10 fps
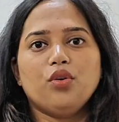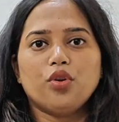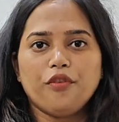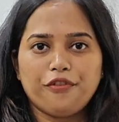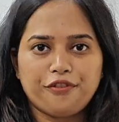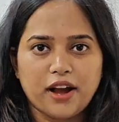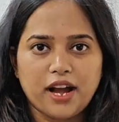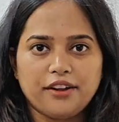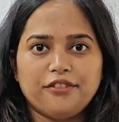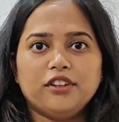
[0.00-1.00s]
group
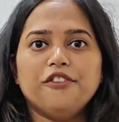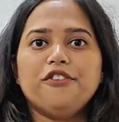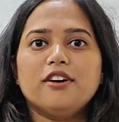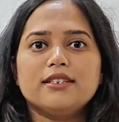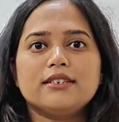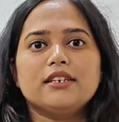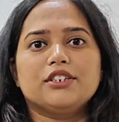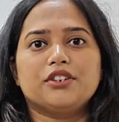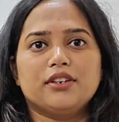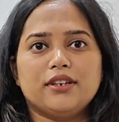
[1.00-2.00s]
5. The first
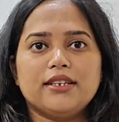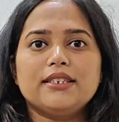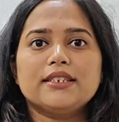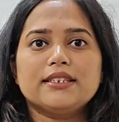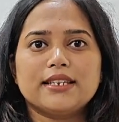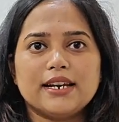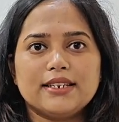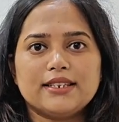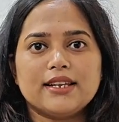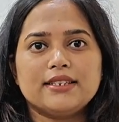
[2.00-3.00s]
letter is Z,
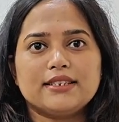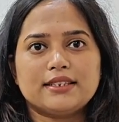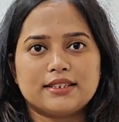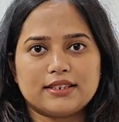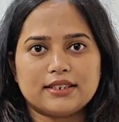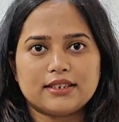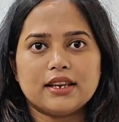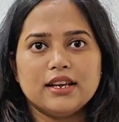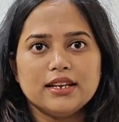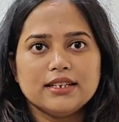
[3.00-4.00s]
says Z.
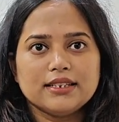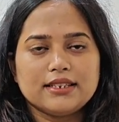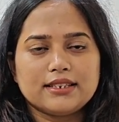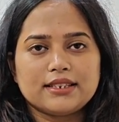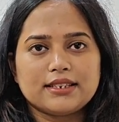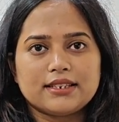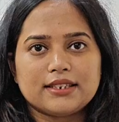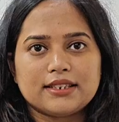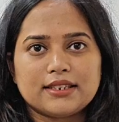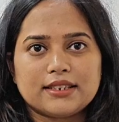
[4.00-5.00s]

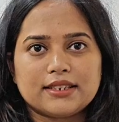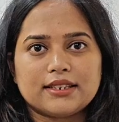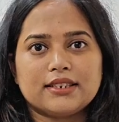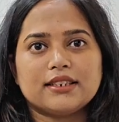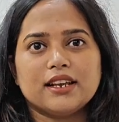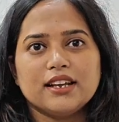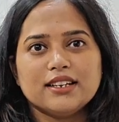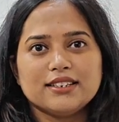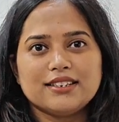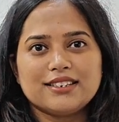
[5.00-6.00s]
Z,
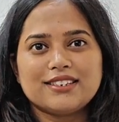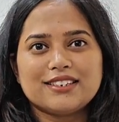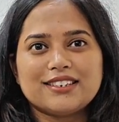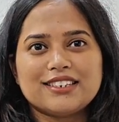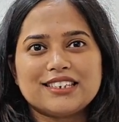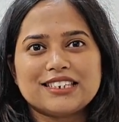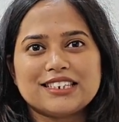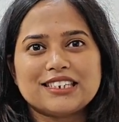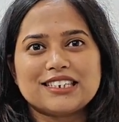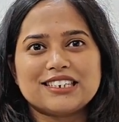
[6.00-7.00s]

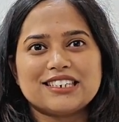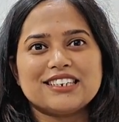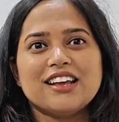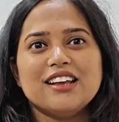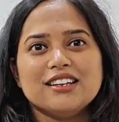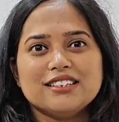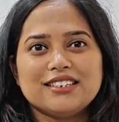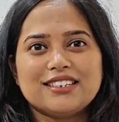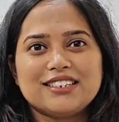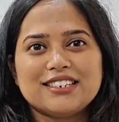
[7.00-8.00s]
Z,
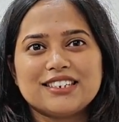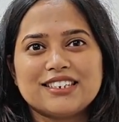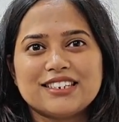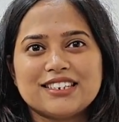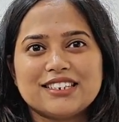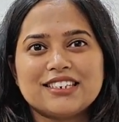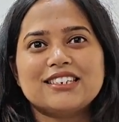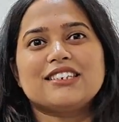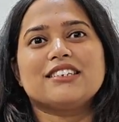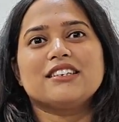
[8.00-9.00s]

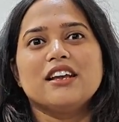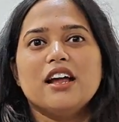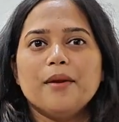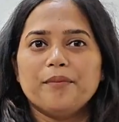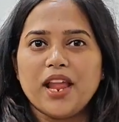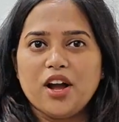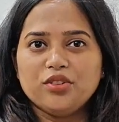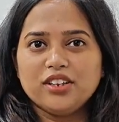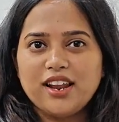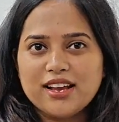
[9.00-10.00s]
Z. Now
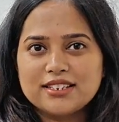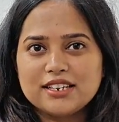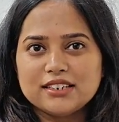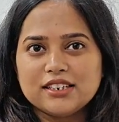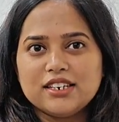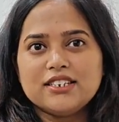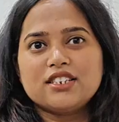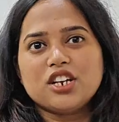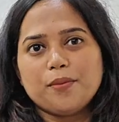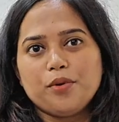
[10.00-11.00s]
the next letter
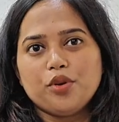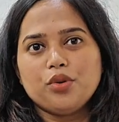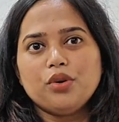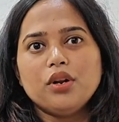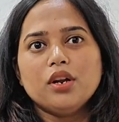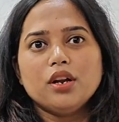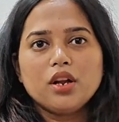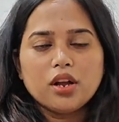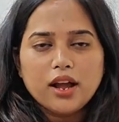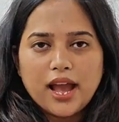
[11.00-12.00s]
is W
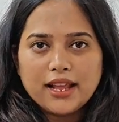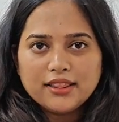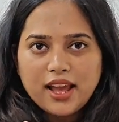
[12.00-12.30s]
and the